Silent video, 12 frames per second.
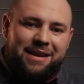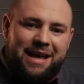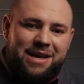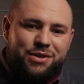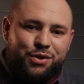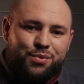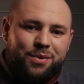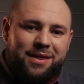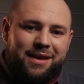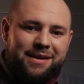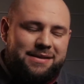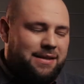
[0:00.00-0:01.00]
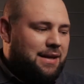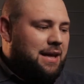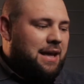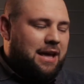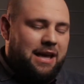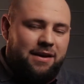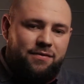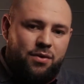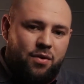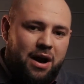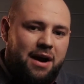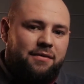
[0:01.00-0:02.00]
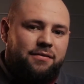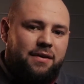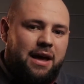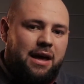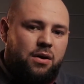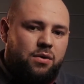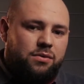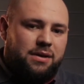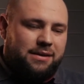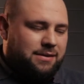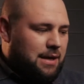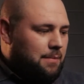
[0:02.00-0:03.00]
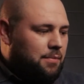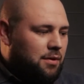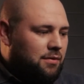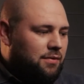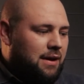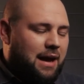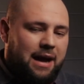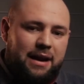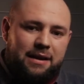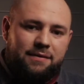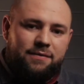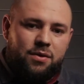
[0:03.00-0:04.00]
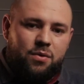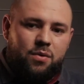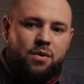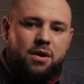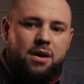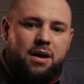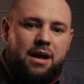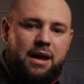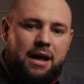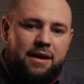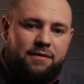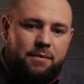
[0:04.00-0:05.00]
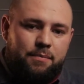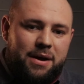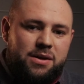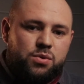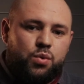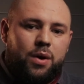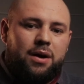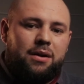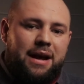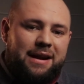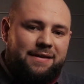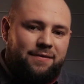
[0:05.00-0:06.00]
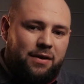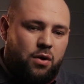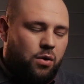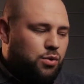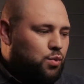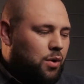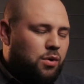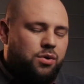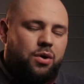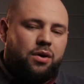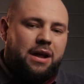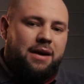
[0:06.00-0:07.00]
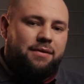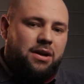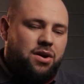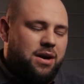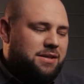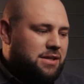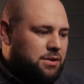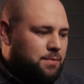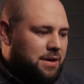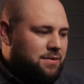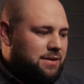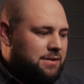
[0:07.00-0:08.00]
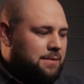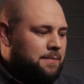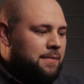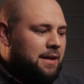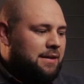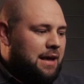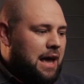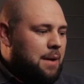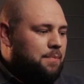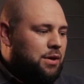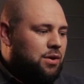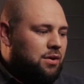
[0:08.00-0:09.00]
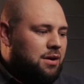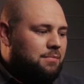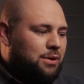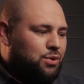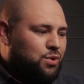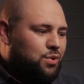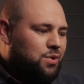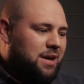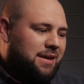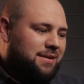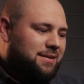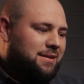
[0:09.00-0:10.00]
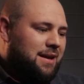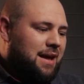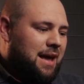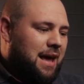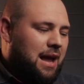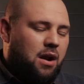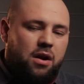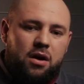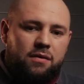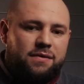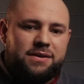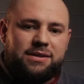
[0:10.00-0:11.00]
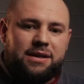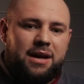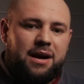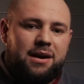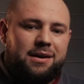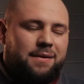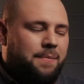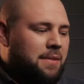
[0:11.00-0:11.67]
issues with it, if you have a good example of it, and if it burns well and if it goes well, you're gonna have a great experience. The Epicure No.2 is a lovely cigar.